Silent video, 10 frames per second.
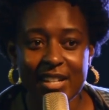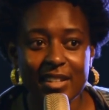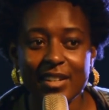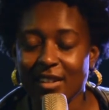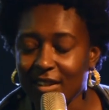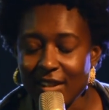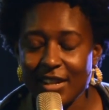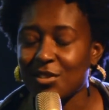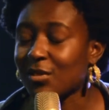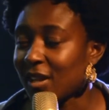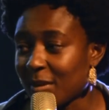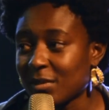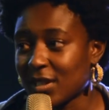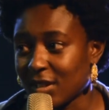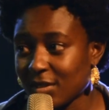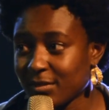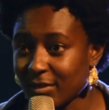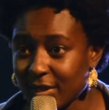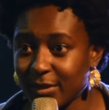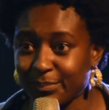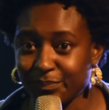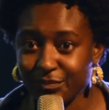Tanya in her natural habitat, right?